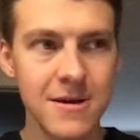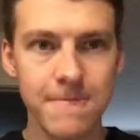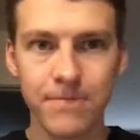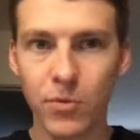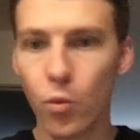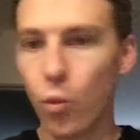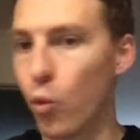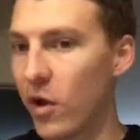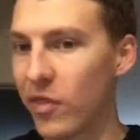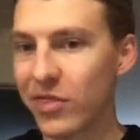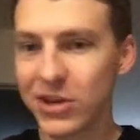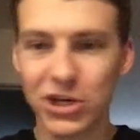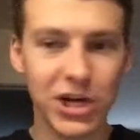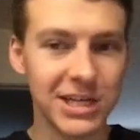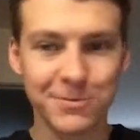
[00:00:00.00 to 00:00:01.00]
what the
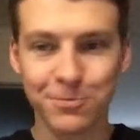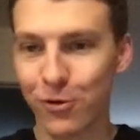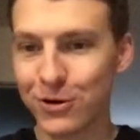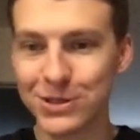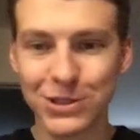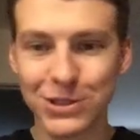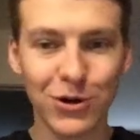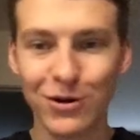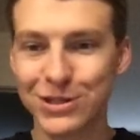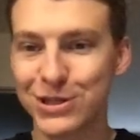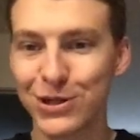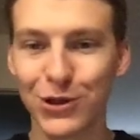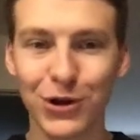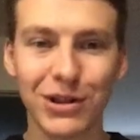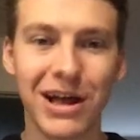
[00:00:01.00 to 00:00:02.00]
chessboard starts to
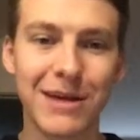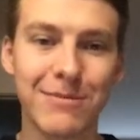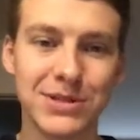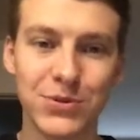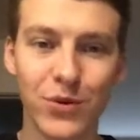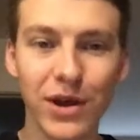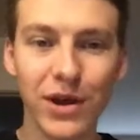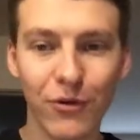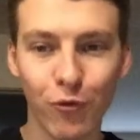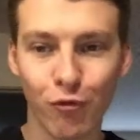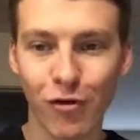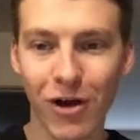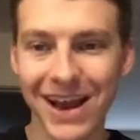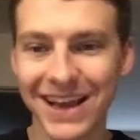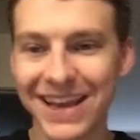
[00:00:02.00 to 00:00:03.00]
look like between
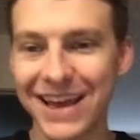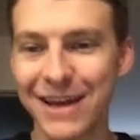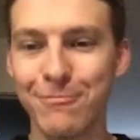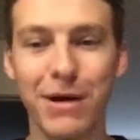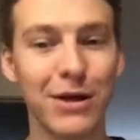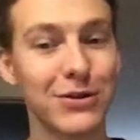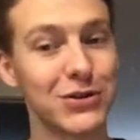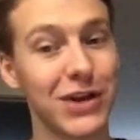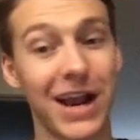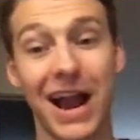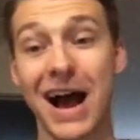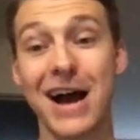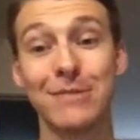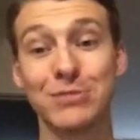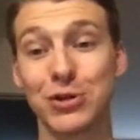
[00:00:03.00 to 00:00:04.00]
Reich and Belichick.
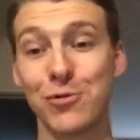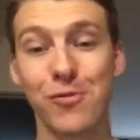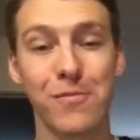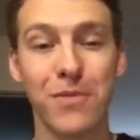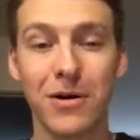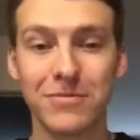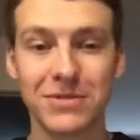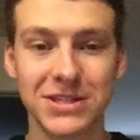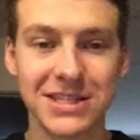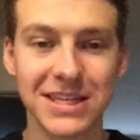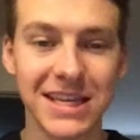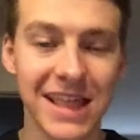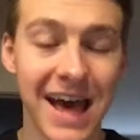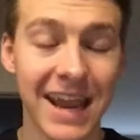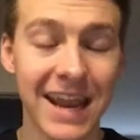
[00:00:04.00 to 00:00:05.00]
I'm super pumped to see
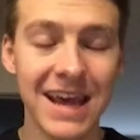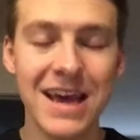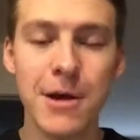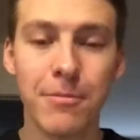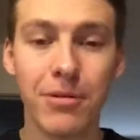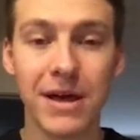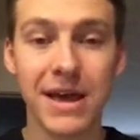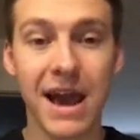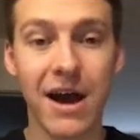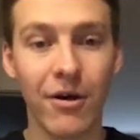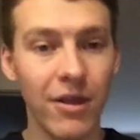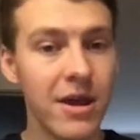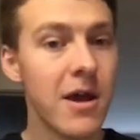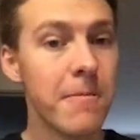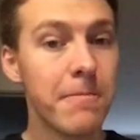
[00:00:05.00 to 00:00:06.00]
that play out.
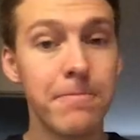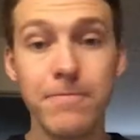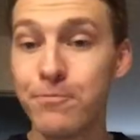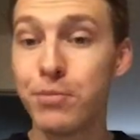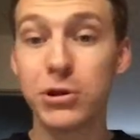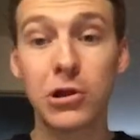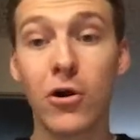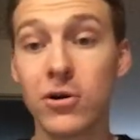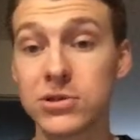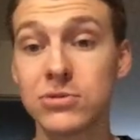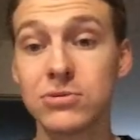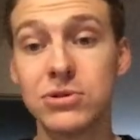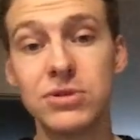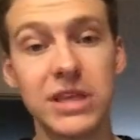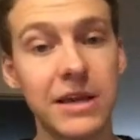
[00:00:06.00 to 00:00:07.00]
But they're also
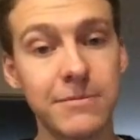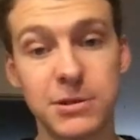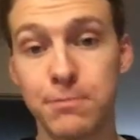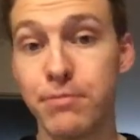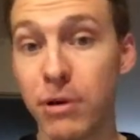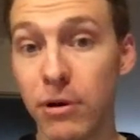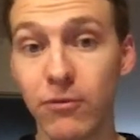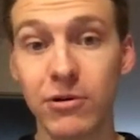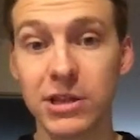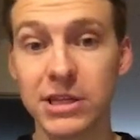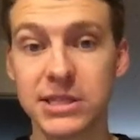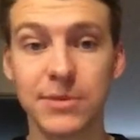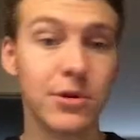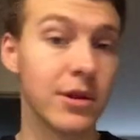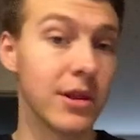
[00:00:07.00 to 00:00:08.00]
two teams built really
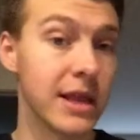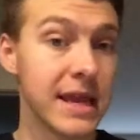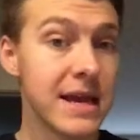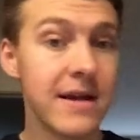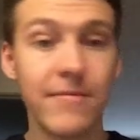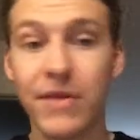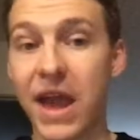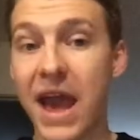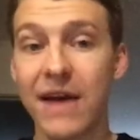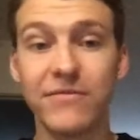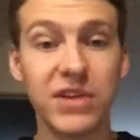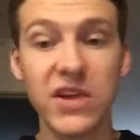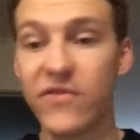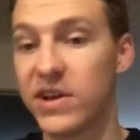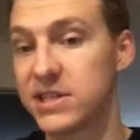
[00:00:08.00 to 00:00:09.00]
similarly. They have
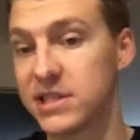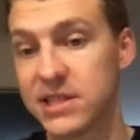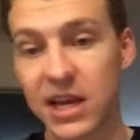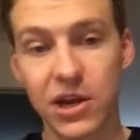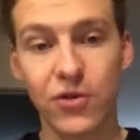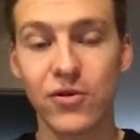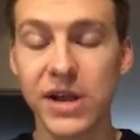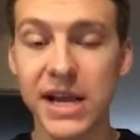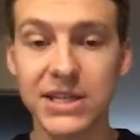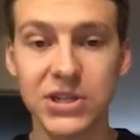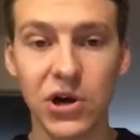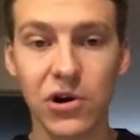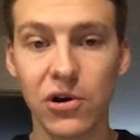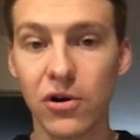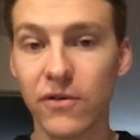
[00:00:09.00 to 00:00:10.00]
defenses that create
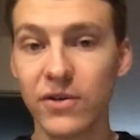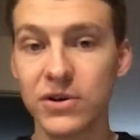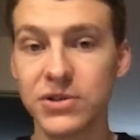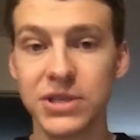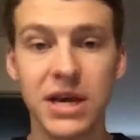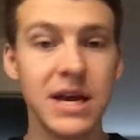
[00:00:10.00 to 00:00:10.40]
turnovers.